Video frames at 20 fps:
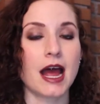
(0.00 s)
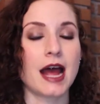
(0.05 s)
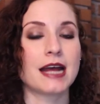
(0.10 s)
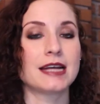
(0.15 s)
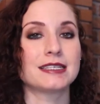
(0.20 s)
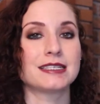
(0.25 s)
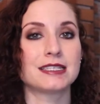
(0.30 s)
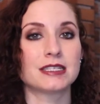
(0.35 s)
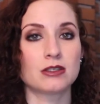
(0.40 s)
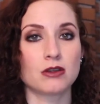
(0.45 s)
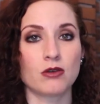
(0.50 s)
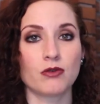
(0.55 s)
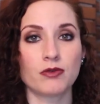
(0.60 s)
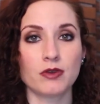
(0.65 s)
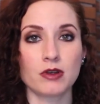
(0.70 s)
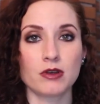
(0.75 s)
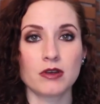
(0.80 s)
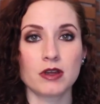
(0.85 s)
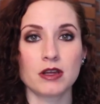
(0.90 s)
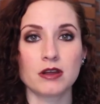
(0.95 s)
I still
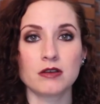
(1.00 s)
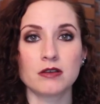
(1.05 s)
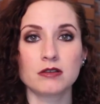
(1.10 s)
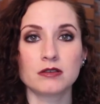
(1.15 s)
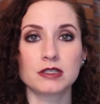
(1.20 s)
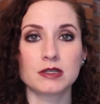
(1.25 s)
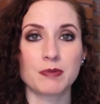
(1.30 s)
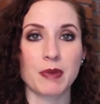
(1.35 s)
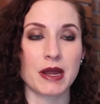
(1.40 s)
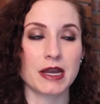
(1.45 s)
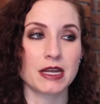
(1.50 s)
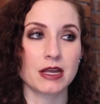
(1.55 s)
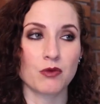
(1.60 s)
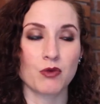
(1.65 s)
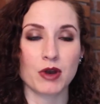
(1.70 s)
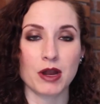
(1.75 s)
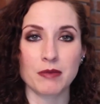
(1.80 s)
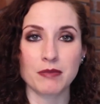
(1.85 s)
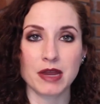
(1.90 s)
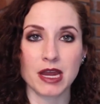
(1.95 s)
feel ill depending
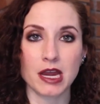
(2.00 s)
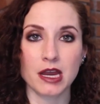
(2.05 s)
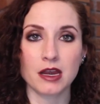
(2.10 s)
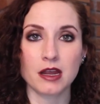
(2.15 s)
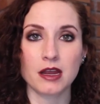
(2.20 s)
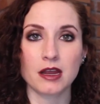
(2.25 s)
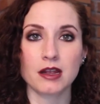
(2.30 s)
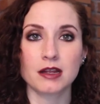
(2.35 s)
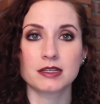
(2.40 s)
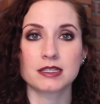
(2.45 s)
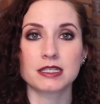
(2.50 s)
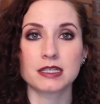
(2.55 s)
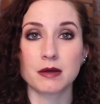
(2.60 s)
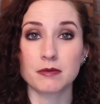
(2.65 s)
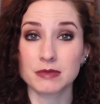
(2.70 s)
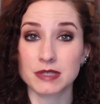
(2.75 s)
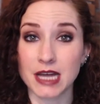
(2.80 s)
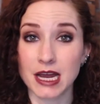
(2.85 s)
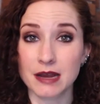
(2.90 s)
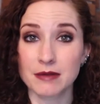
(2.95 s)
what I'm eating.
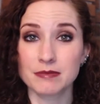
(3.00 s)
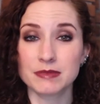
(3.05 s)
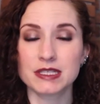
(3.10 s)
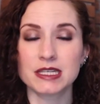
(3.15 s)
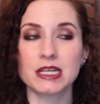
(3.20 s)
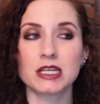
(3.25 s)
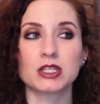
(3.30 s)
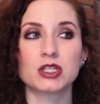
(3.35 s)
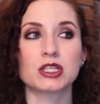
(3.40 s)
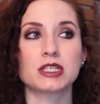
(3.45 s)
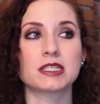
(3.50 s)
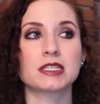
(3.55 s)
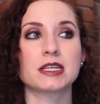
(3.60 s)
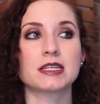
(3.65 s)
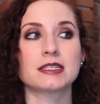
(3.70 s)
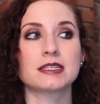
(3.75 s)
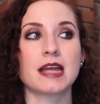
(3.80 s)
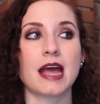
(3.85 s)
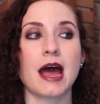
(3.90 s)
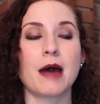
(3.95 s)
Sometimes it just
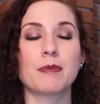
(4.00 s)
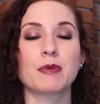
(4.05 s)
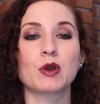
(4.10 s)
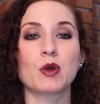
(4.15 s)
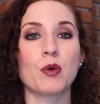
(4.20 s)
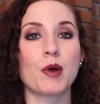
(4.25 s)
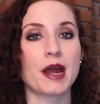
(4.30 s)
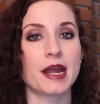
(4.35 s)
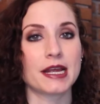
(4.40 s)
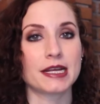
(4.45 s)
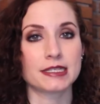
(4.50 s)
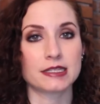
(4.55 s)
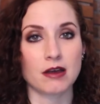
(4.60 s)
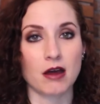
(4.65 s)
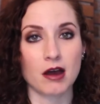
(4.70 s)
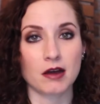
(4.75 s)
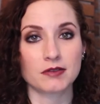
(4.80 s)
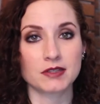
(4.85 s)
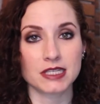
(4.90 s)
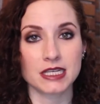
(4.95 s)
doesn't happen quite as
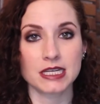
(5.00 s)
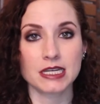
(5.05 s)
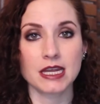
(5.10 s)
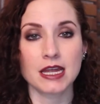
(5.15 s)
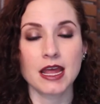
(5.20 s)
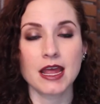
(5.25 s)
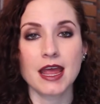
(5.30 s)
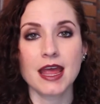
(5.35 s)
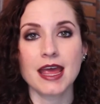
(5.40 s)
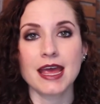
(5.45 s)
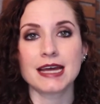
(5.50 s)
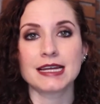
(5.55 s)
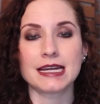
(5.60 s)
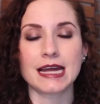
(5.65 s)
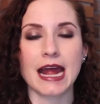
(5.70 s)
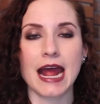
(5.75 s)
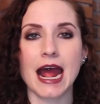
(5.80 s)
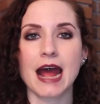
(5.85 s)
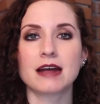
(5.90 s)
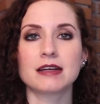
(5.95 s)
often, and
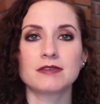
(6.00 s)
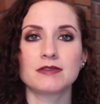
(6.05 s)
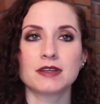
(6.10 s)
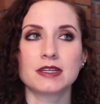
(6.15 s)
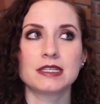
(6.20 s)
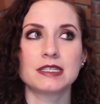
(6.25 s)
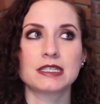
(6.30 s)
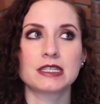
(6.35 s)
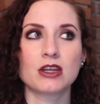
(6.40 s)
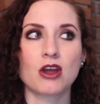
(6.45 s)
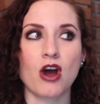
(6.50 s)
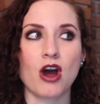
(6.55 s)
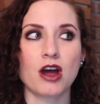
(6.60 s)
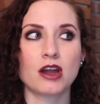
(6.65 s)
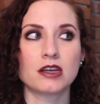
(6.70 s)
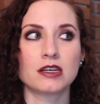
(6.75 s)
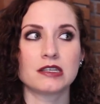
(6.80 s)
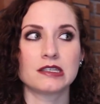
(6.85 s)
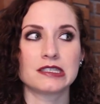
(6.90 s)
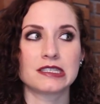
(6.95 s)
I haven't
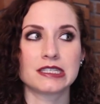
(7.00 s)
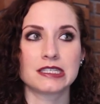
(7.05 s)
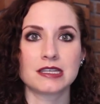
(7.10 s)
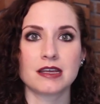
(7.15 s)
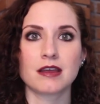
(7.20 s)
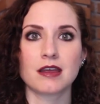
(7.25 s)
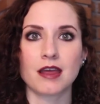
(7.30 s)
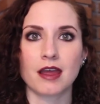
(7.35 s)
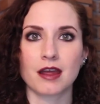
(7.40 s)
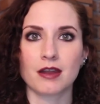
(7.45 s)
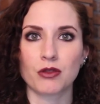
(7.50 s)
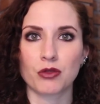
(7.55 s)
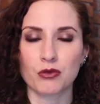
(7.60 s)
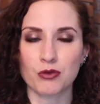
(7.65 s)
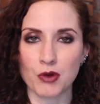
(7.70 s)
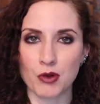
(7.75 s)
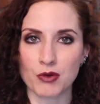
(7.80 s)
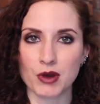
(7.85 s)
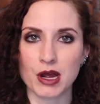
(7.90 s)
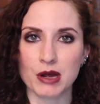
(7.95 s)
gotten sick and
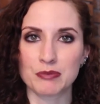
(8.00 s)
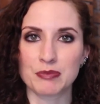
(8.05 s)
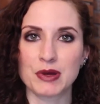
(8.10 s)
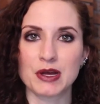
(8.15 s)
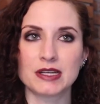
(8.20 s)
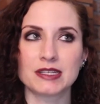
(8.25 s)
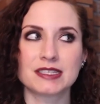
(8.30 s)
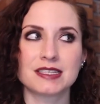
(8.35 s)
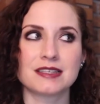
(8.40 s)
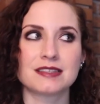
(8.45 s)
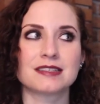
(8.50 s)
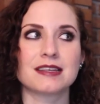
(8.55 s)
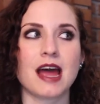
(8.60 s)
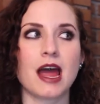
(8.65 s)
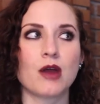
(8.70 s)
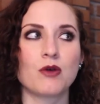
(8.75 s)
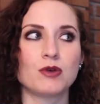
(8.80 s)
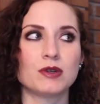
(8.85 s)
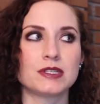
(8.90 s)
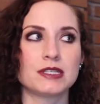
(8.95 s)
thrown up since
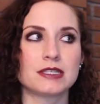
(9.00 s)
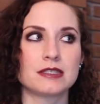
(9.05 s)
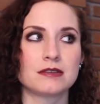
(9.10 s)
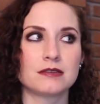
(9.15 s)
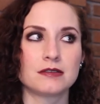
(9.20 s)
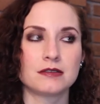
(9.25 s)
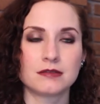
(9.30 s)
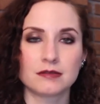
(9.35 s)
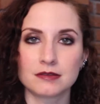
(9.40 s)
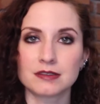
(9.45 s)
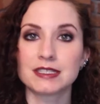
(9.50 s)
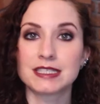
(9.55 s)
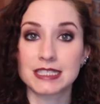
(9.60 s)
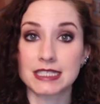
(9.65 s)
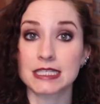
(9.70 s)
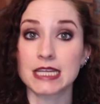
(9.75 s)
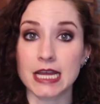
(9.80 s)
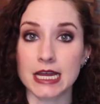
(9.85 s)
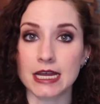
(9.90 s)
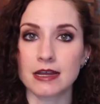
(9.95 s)
I was
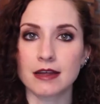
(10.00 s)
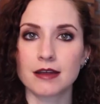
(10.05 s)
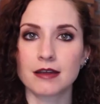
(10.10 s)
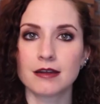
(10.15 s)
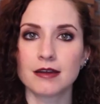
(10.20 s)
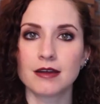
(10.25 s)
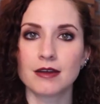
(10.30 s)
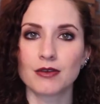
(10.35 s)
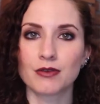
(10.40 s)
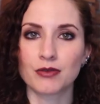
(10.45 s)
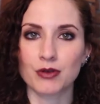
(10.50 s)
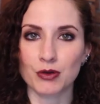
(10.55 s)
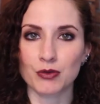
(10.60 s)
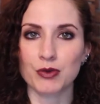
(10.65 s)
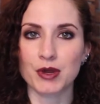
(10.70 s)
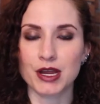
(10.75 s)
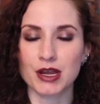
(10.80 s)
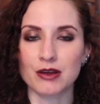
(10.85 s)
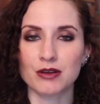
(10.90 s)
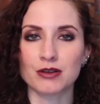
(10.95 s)
sick for
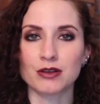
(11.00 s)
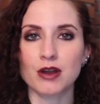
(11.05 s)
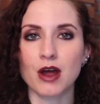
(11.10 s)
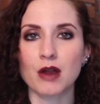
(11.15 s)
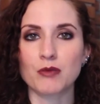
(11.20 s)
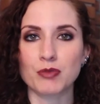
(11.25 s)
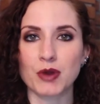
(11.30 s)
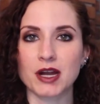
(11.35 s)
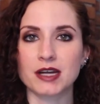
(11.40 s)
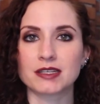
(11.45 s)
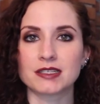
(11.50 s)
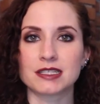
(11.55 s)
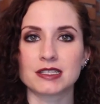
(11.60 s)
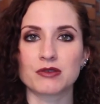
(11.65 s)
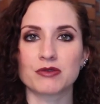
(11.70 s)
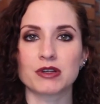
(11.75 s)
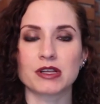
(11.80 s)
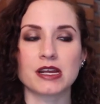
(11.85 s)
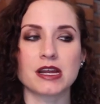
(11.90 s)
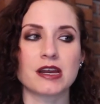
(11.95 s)
real, non-pregnancy
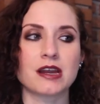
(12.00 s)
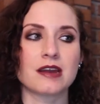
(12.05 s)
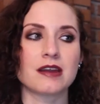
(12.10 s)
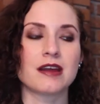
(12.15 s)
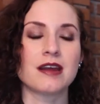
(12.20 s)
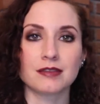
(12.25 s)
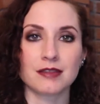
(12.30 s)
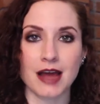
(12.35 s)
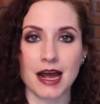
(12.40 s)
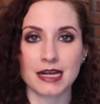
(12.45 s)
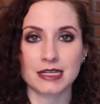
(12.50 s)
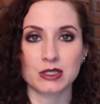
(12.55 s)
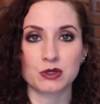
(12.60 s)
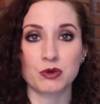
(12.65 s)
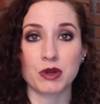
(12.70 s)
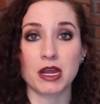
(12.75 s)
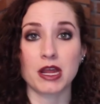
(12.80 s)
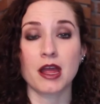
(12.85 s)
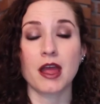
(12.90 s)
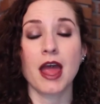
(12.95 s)
related, last
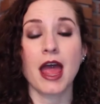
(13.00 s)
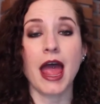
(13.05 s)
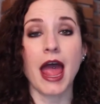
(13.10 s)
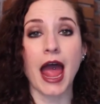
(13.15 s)
week.